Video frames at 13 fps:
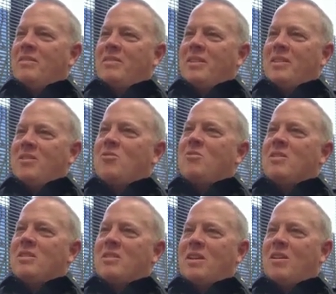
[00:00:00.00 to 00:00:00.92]
that you
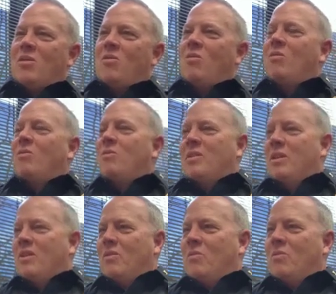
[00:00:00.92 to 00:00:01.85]
can tell,
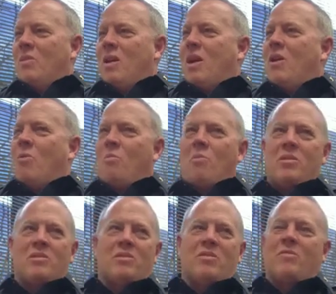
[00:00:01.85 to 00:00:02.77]
you know, how
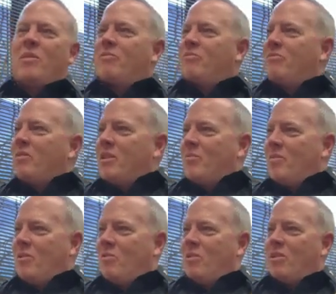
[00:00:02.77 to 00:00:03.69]
much of my freedom
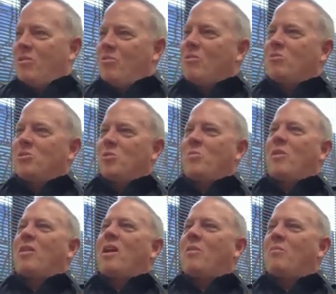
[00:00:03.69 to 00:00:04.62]
I want encroached
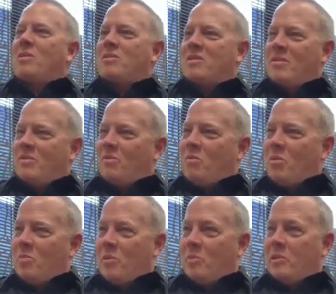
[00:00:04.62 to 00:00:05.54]
upon, how much I
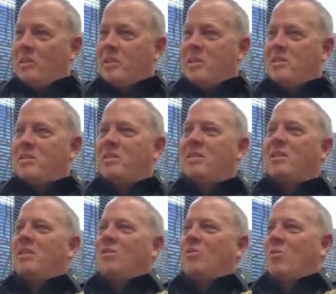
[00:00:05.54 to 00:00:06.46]
want to be policed
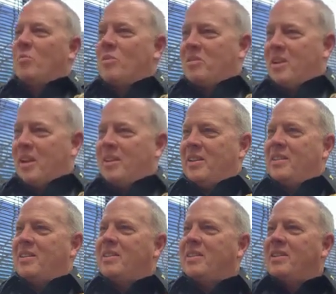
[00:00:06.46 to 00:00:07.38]
or protected.
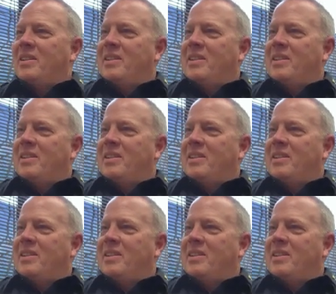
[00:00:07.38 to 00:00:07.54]
Mm-hmm.